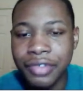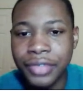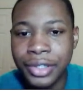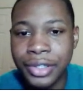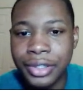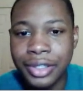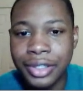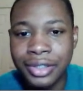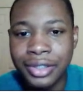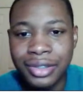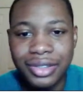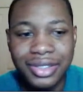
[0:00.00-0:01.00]

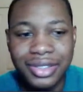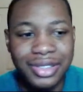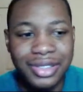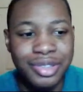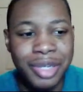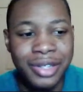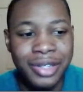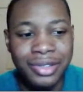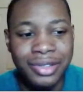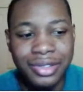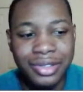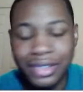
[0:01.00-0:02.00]
in Spanish.
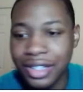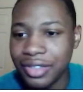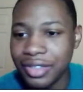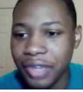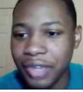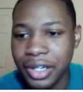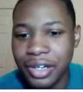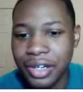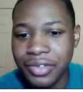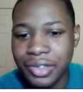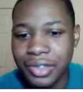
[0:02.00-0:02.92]
That's a very helpful tip.